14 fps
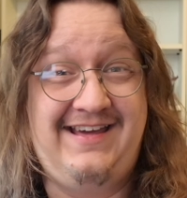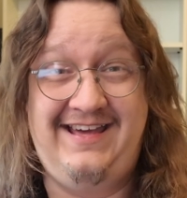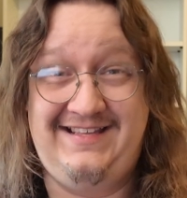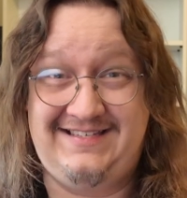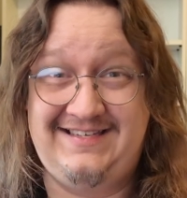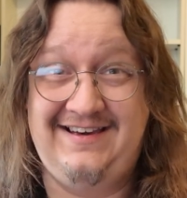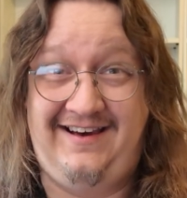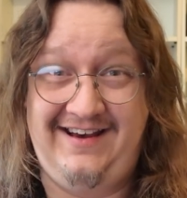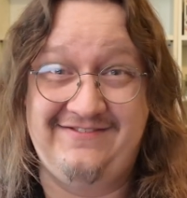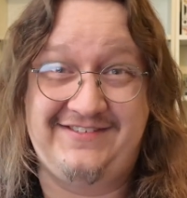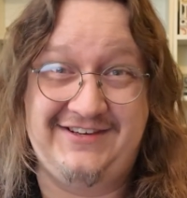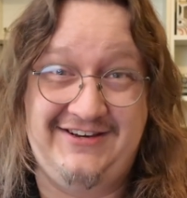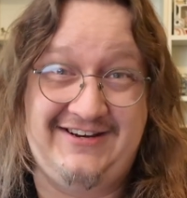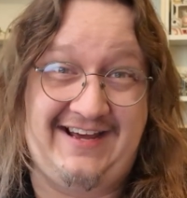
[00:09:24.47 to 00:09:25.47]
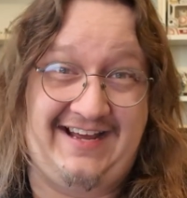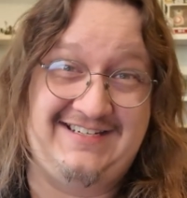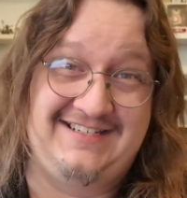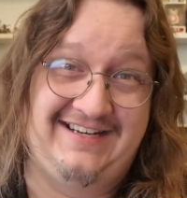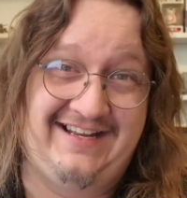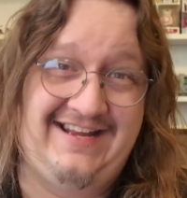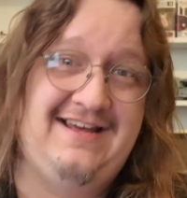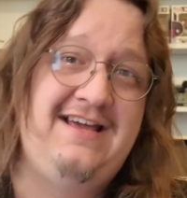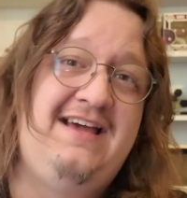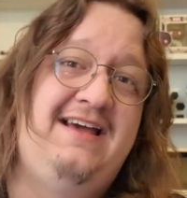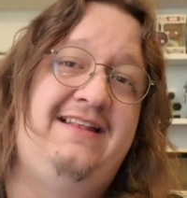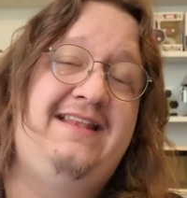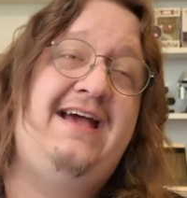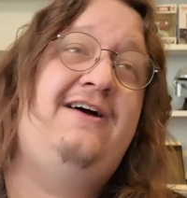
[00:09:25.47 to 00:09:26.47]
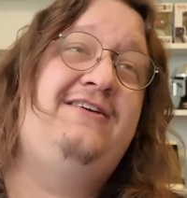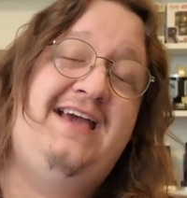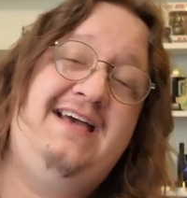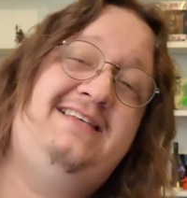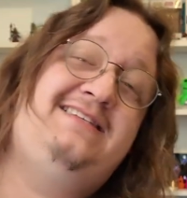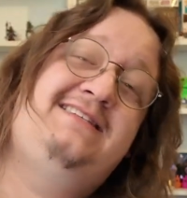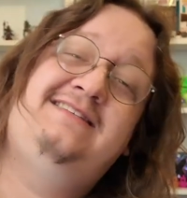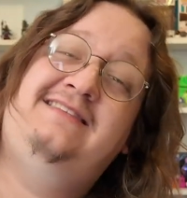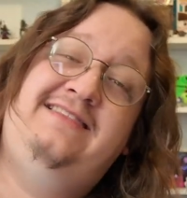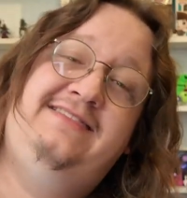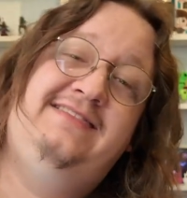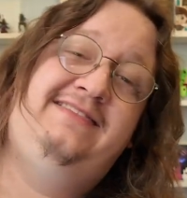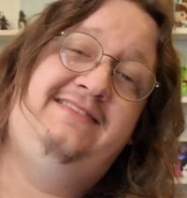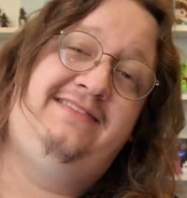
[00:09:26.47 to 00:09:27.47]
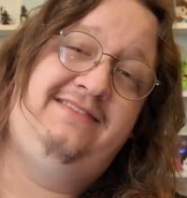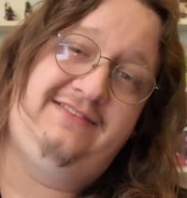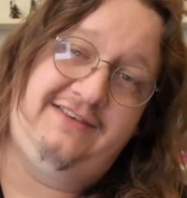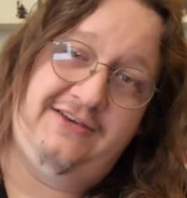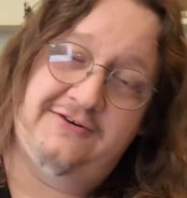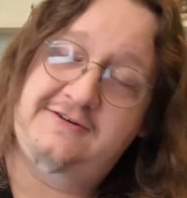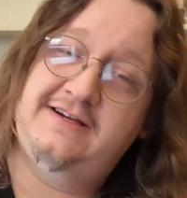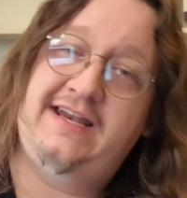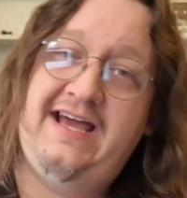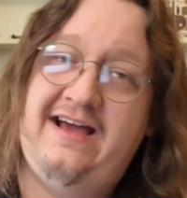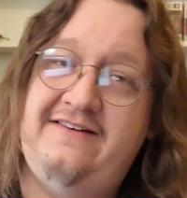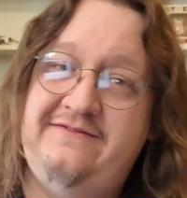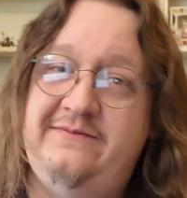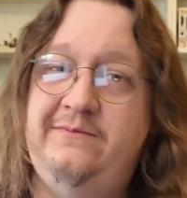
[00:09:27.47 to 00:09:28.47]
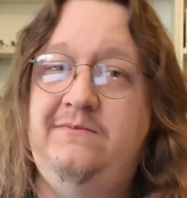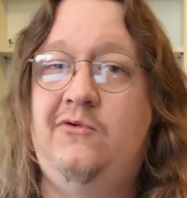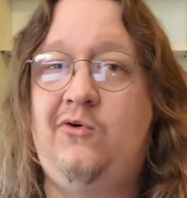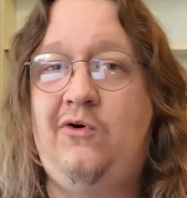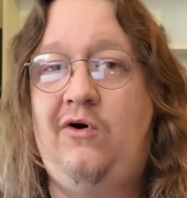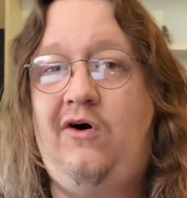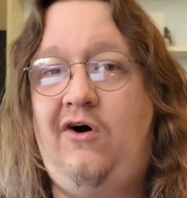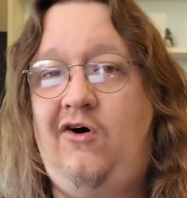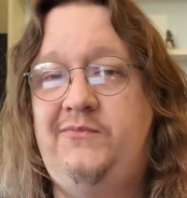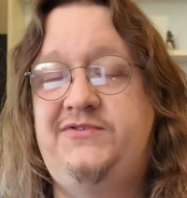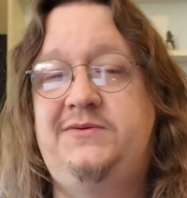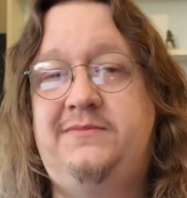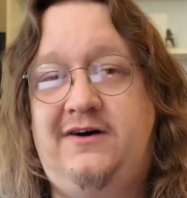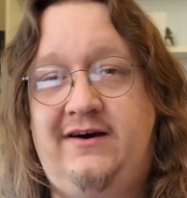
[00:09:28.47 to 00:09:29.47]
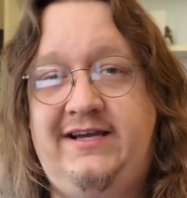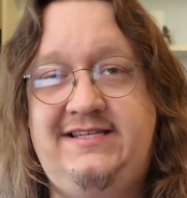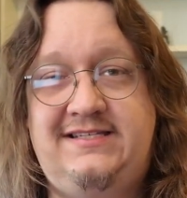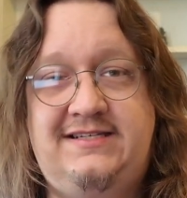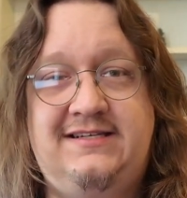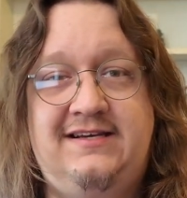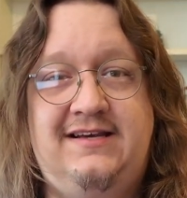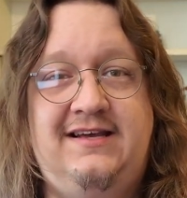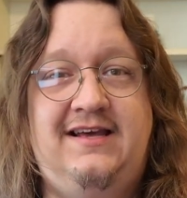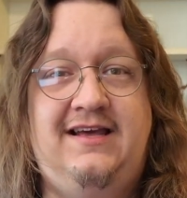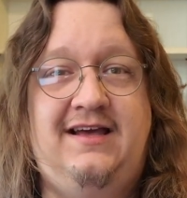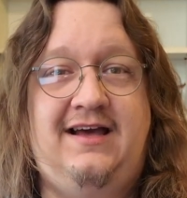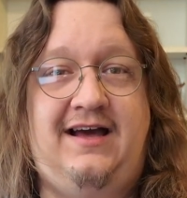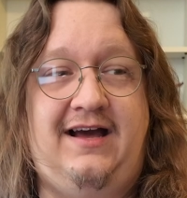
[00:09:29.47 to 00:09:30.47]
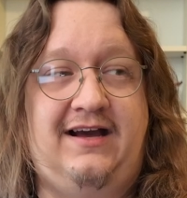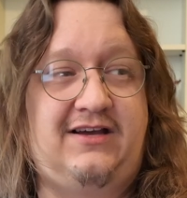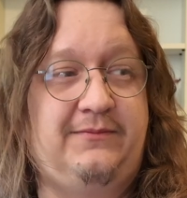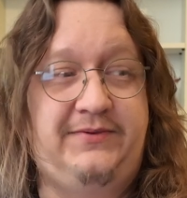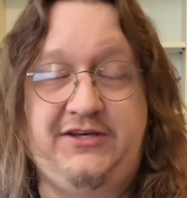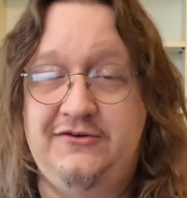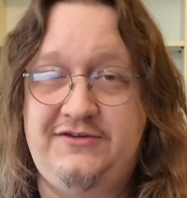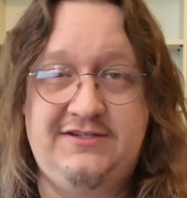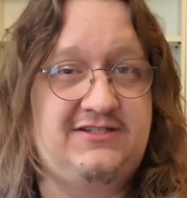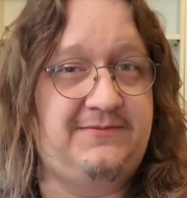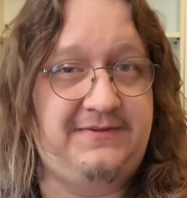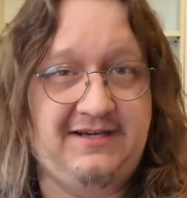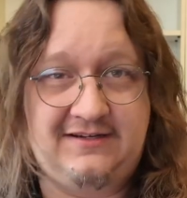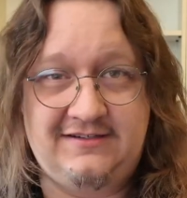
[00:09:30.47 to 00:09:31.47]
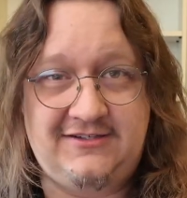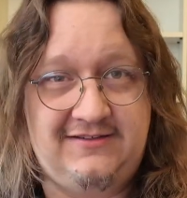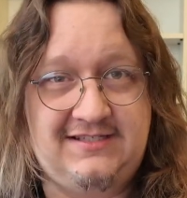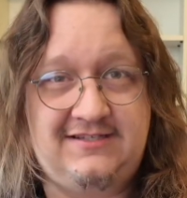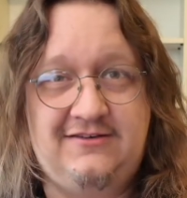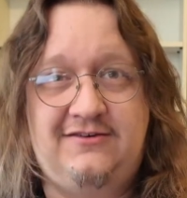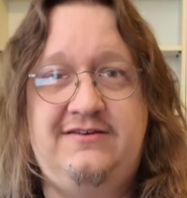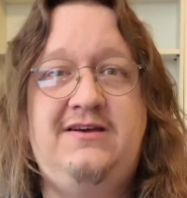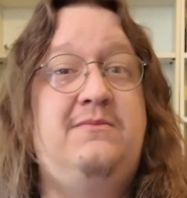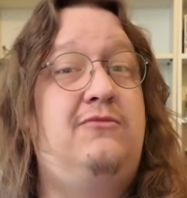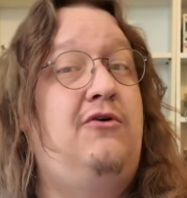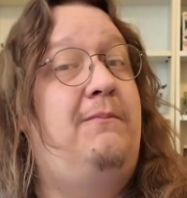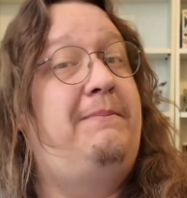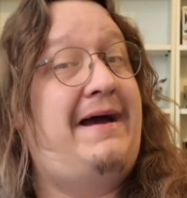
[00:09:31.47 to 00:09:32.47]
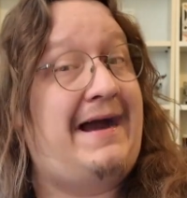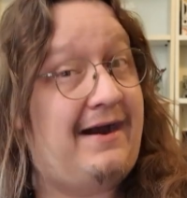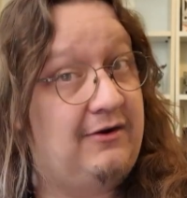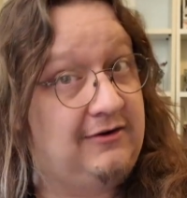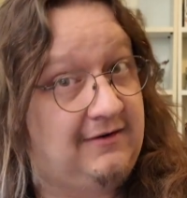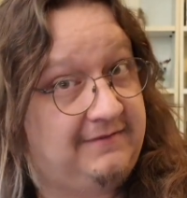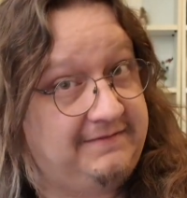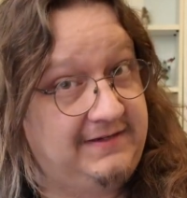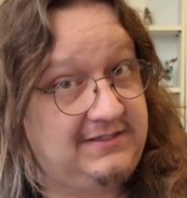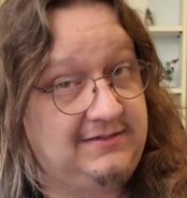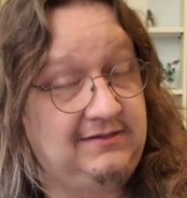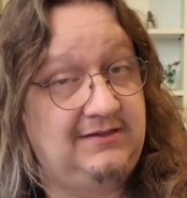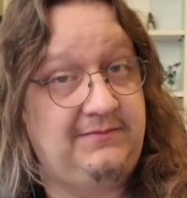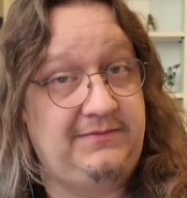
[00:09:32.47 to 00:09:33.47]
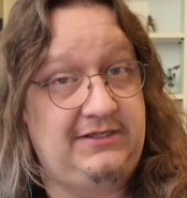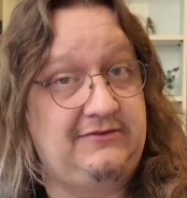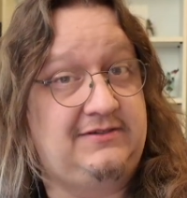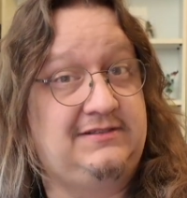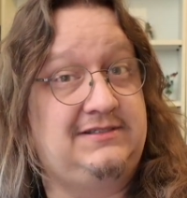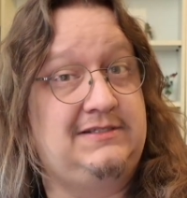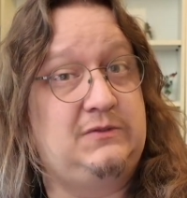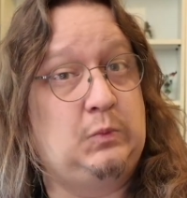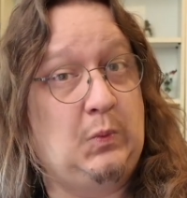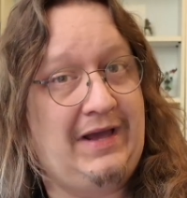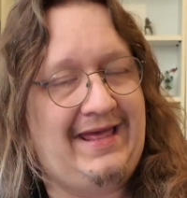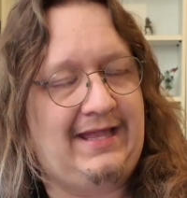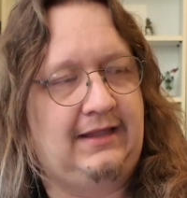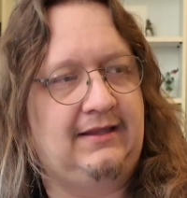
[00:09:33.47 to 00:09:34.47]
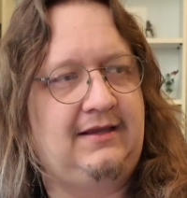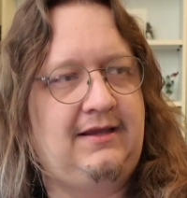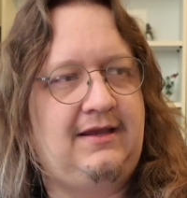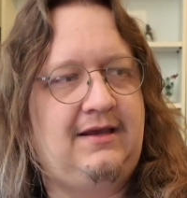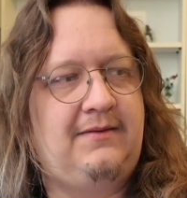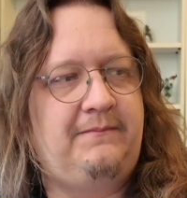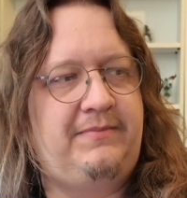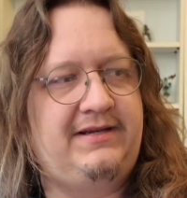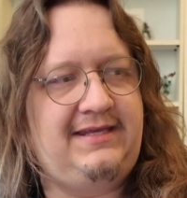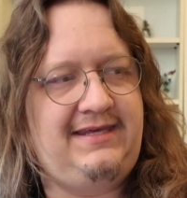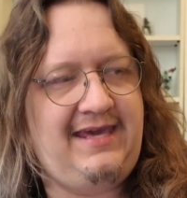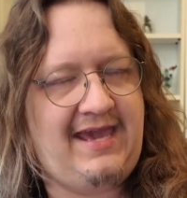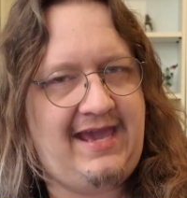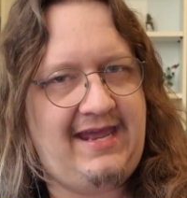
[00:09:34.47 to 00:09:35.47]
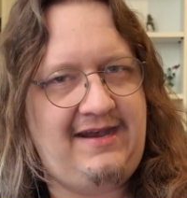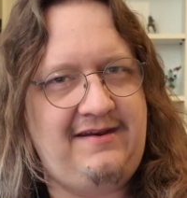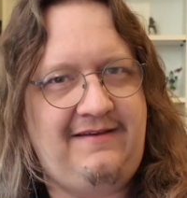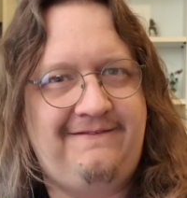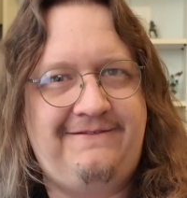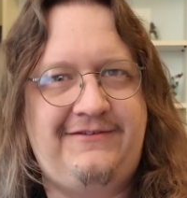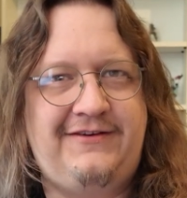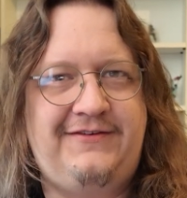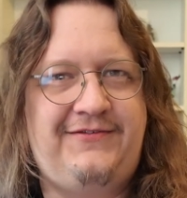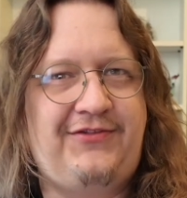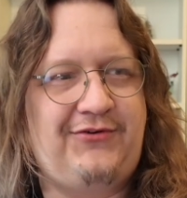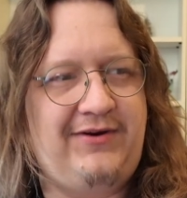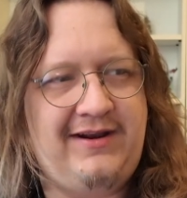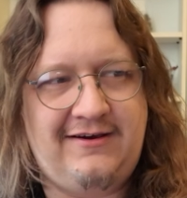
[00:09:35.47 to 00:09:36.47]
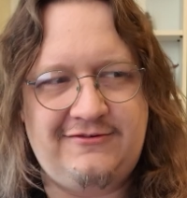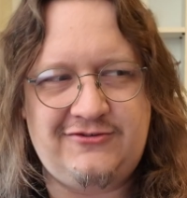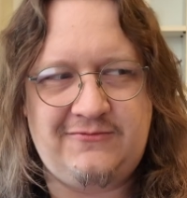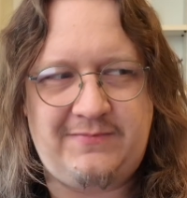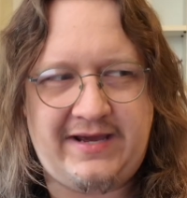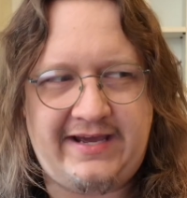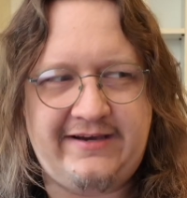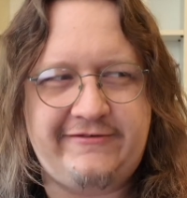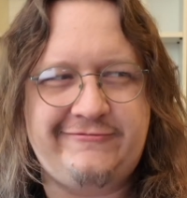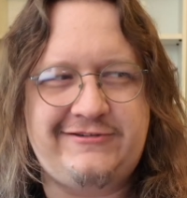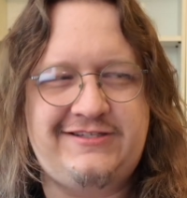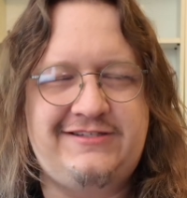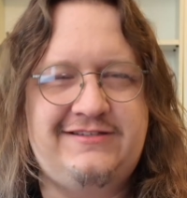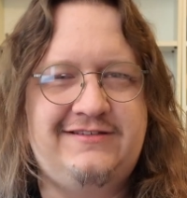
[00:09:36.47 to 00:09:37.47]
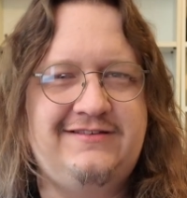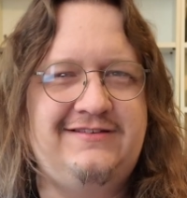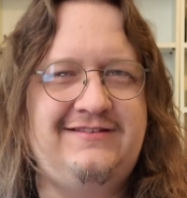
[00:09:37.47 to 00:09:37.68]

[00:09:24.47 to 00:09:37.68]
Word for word: it's kind of good actually. Now, yes, you're going to have more optimized uh, computers to be able to do this on, more power efficient computers as well. But again, for £300,